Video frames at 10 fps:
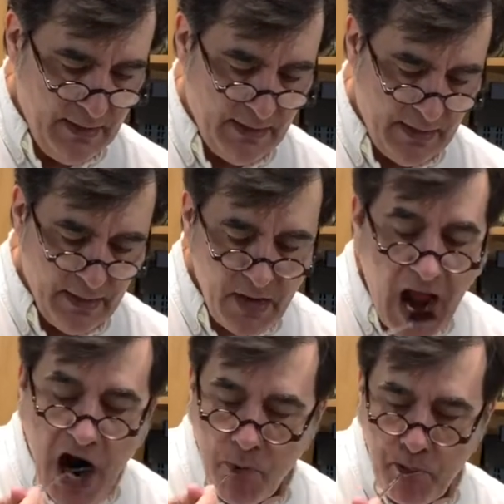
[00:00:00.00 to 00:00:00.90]
and
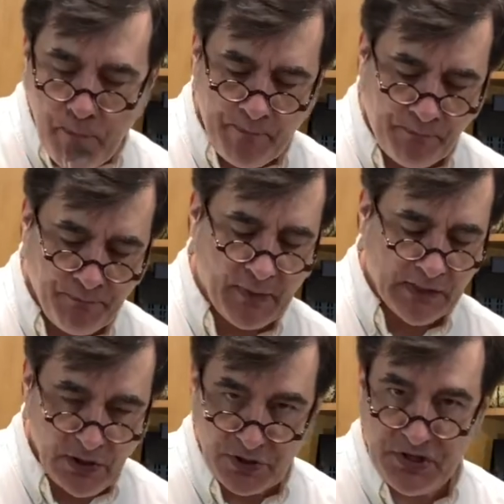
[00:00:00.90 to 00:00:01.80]

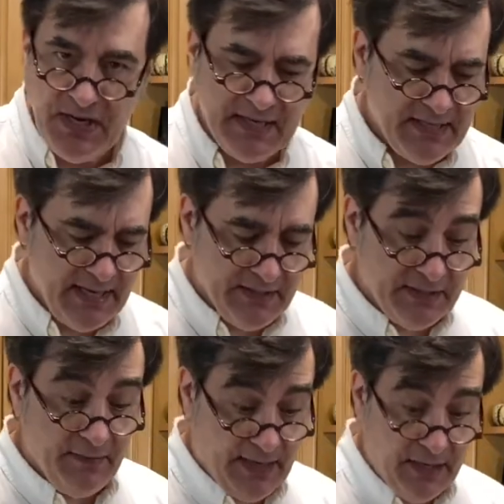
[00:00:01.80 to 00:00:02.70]
little sneak taste,
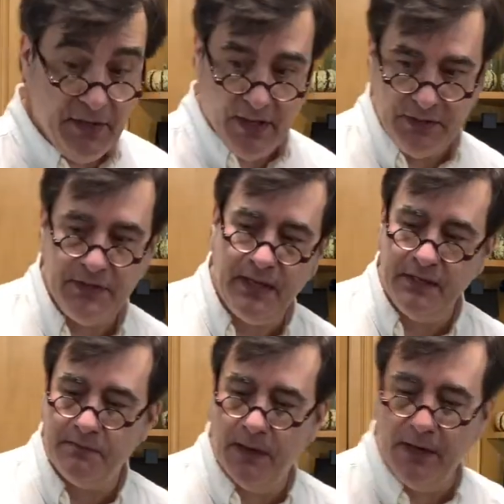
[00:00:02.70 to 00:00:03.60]
and that does
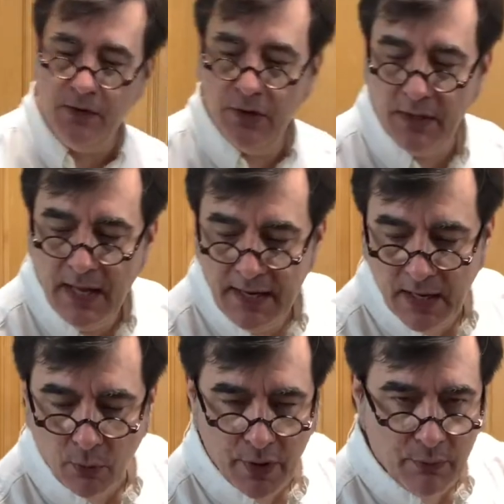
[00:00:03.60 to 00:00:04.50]
taste mighty good.
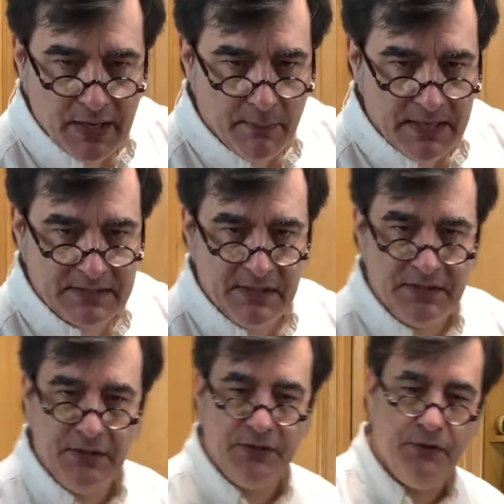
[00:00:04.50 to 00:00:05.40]
Now, what are we going to mix this
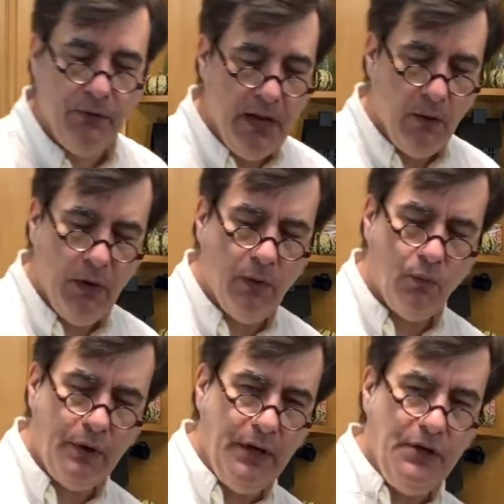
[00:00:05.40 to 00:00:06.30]
into? Well,
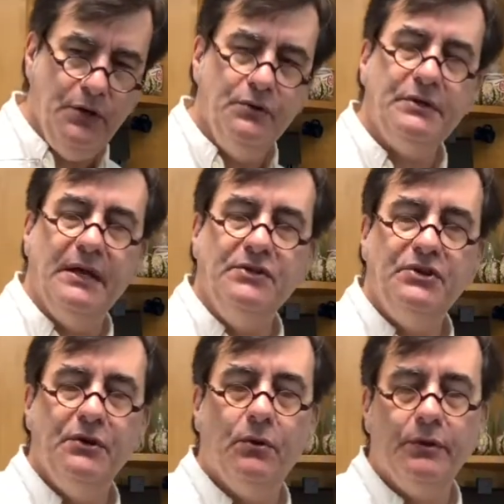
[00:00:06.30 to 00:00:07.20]
we're going to use a
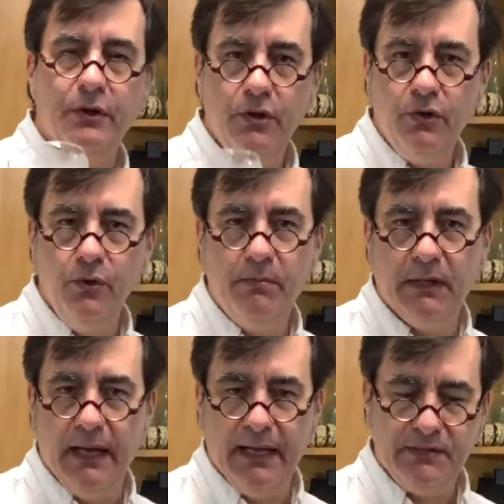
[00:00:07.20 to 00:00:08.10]
chilled coupe
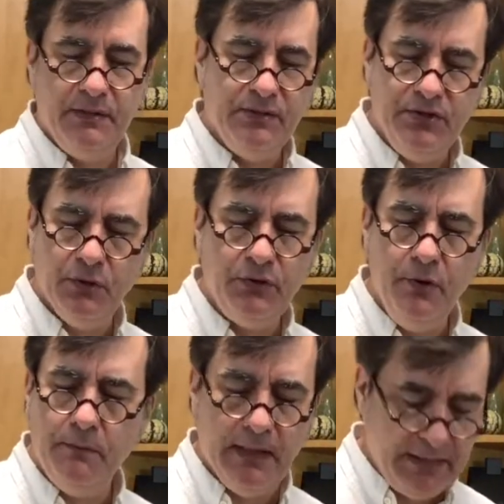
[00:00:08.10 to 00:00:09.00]
glass. Chilled
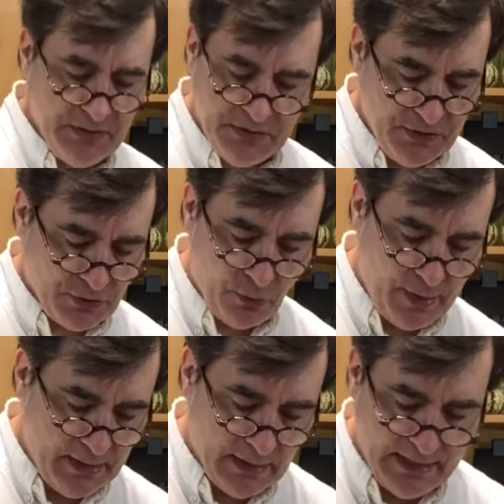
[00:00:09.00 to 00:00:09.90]
coupe glasses, these are
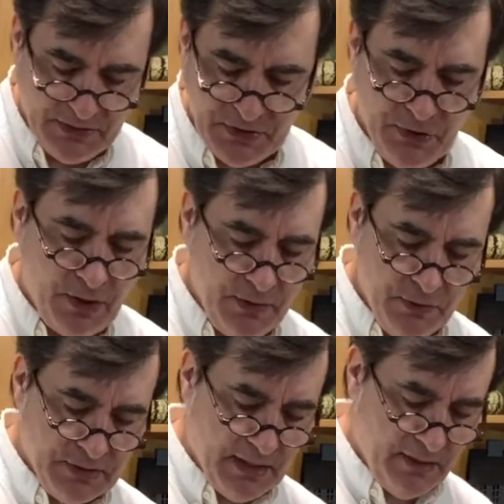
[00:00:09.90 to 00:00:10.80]
great glasses. You can
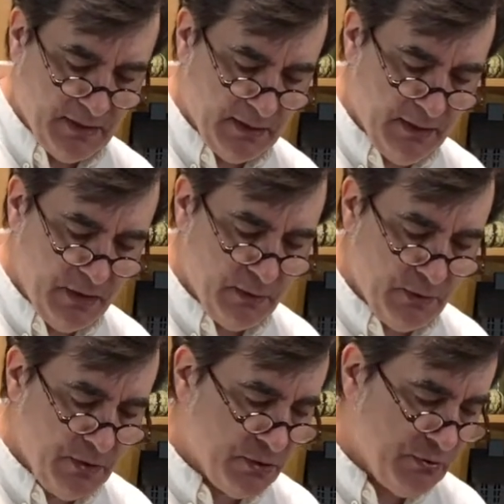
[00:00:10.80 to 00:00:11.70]
use anything. You can
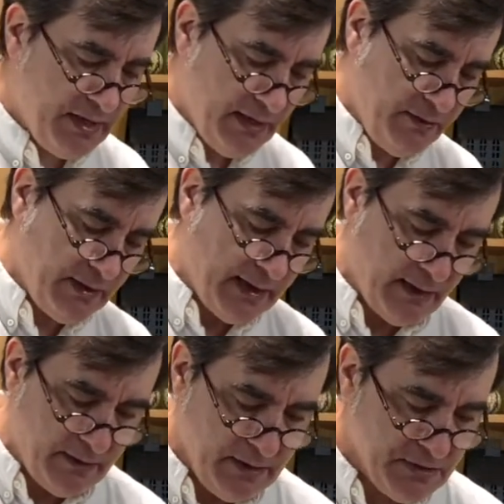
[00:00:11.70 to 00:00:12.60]
drink anything out
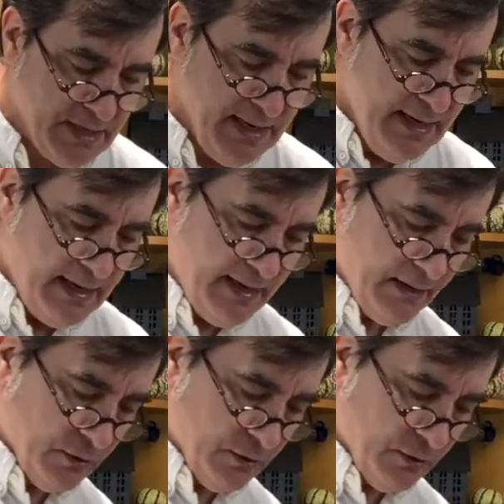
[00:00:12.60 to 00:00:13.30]
of these, and it